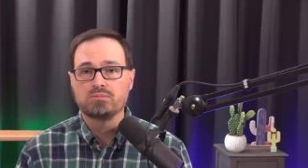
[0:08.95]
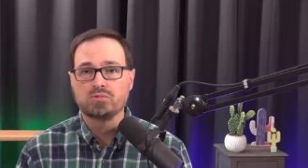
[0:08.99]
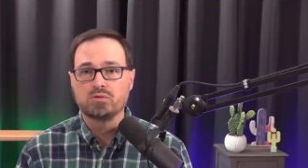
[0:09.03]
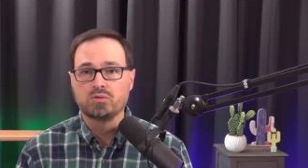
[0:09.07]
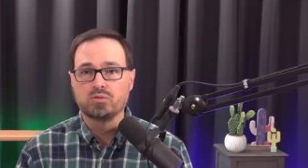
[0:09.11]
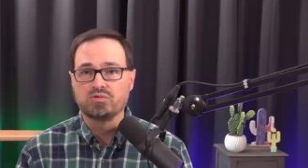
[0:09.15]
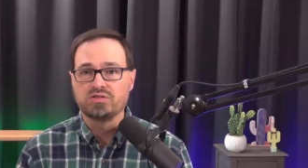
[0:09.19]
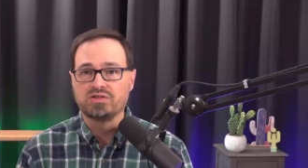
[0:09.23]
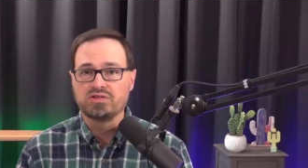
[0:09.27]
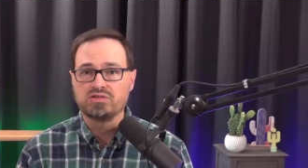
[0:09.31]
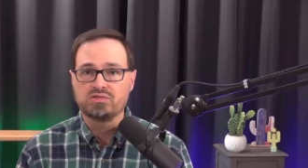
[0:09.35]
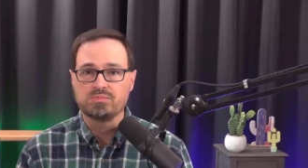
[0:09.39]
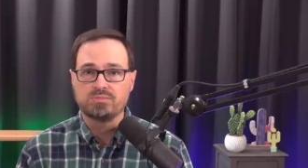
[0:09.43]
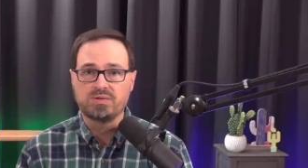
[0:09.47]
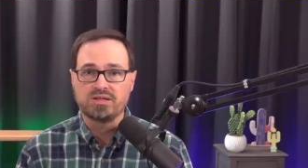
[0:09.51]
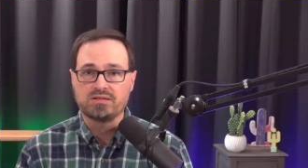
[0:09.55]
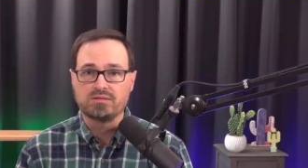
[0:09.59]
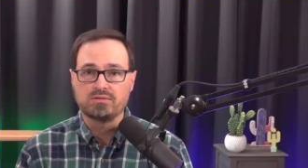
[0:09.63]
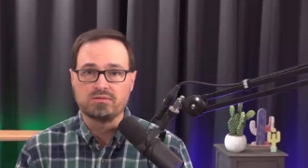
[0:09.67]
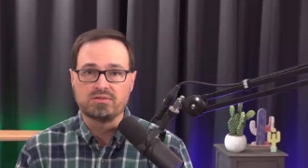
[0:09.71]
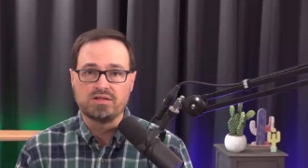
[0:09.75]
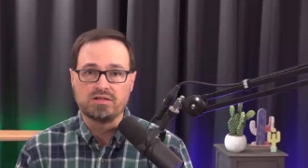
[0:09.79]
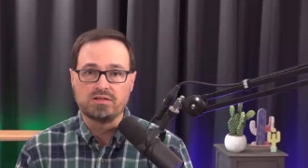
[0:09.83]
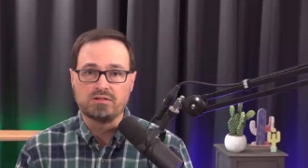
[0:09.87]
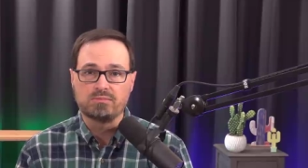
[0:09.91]
only
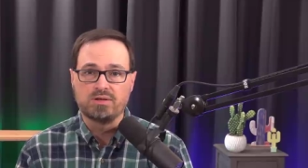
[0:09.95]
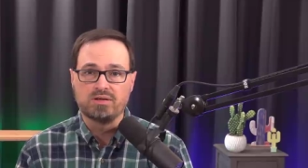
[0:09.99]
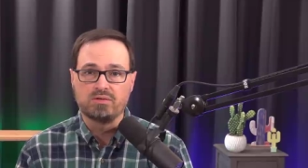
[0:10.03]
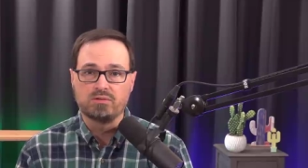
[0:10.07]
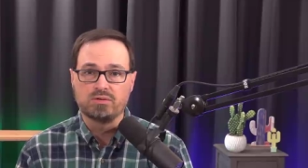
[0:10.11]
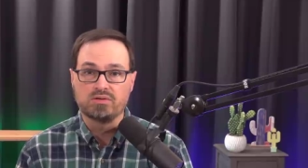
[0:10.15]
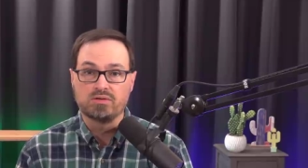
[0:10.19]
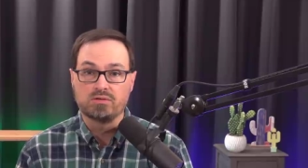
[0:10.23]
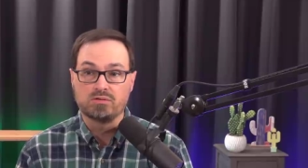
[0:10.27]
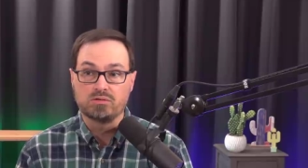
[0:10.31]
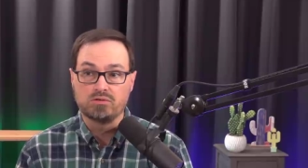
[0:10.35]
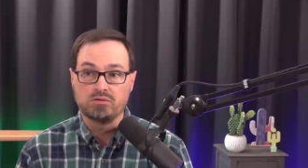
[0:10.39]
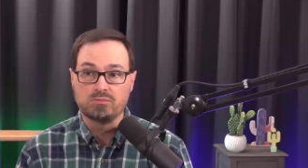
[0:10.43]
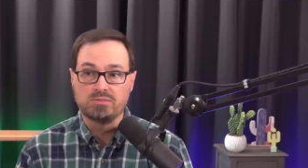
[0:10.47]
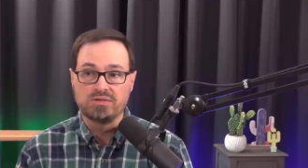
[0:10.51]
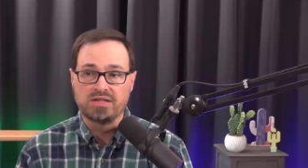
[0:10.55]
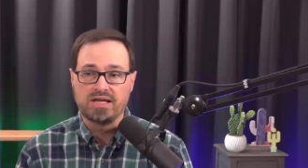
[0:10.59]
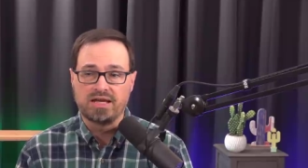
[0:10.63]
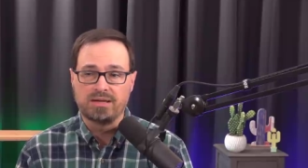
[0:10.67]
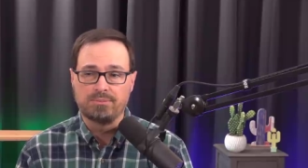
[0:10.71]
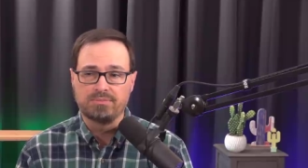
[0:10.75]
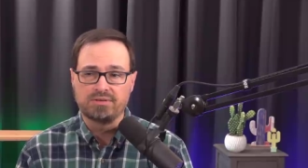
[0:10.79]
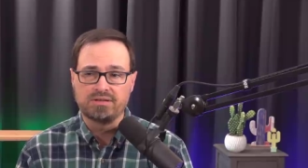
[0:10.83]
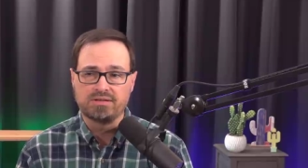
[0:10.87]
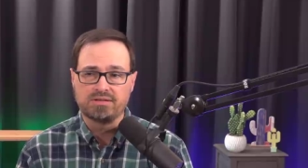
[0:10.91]
speculating about what could be
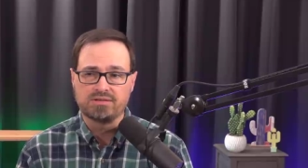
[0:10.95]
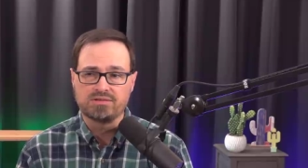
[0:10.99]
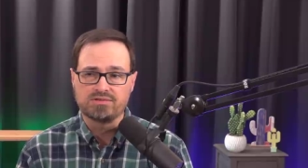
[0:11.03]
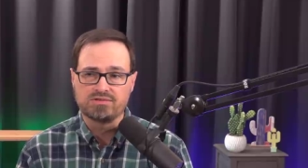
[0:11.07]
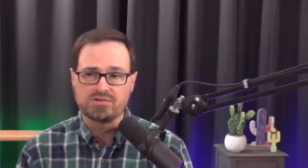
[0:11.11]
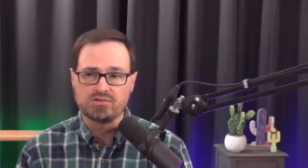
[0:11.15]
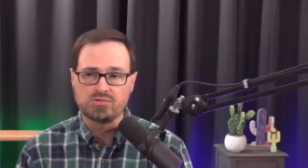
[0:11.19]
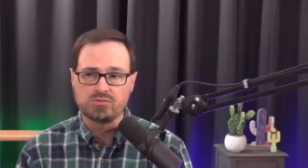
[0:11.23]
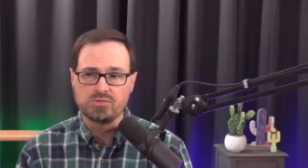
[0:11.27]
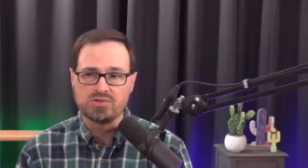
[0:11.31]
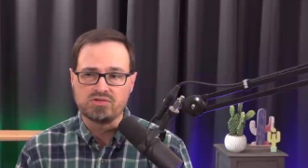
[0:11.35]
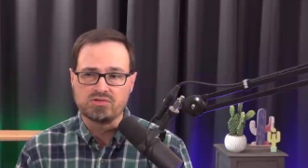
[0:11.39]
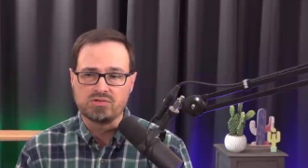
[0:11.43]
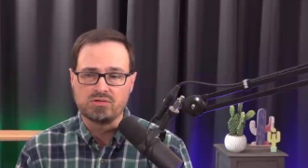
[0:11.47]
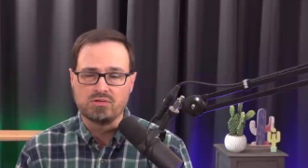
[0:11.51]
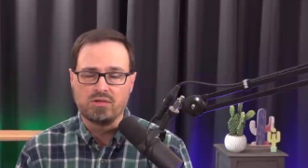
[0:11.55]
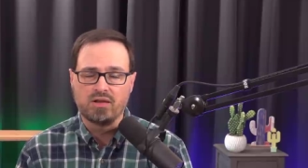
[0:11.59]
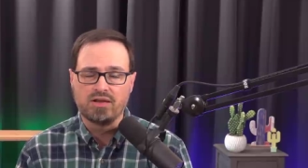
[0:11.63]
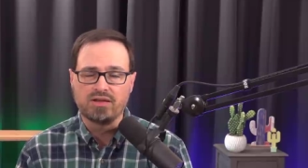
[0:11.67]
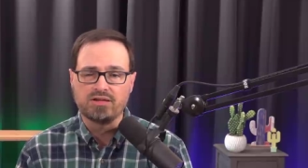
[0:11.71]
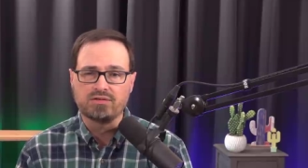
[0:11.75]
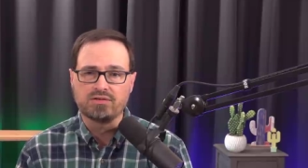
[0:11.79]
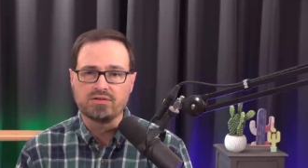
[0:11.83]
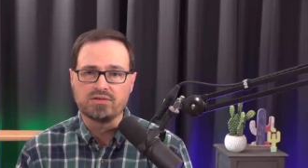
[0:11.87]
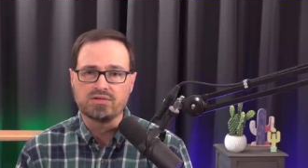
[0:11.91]
happening in a situation
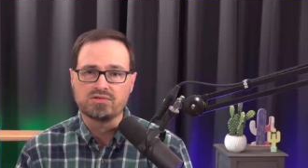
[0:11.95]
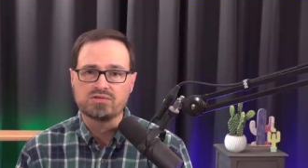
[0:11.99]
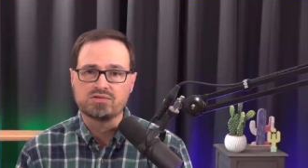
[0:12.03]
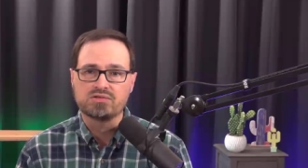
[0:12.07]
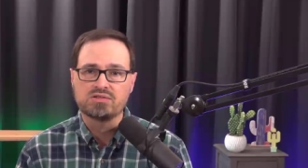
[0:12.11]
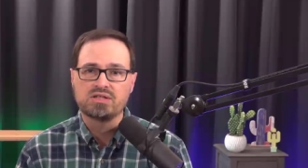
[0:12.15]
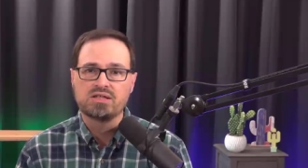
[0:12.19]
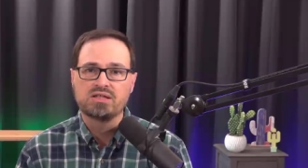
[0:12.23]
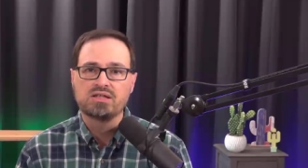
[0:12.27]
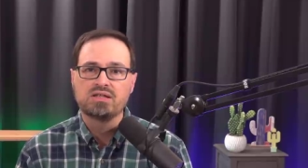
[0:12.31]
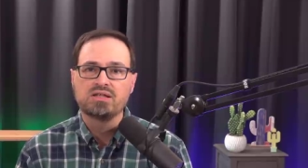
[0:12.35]
like this.